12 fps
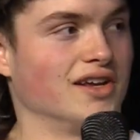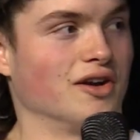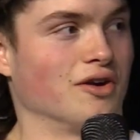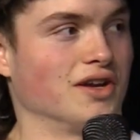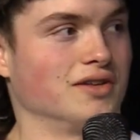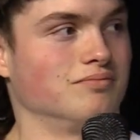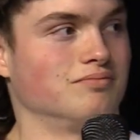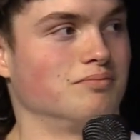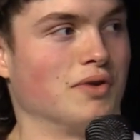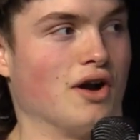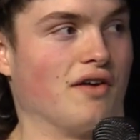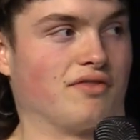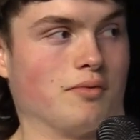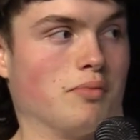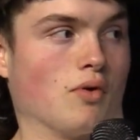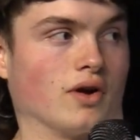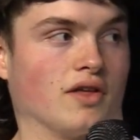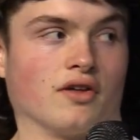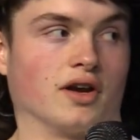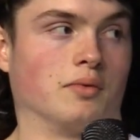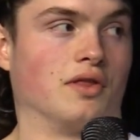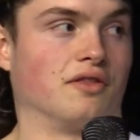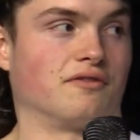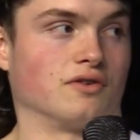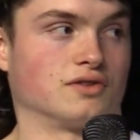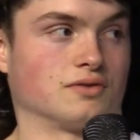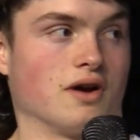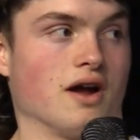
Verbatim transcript: he had already been off the board. I thought he went in the first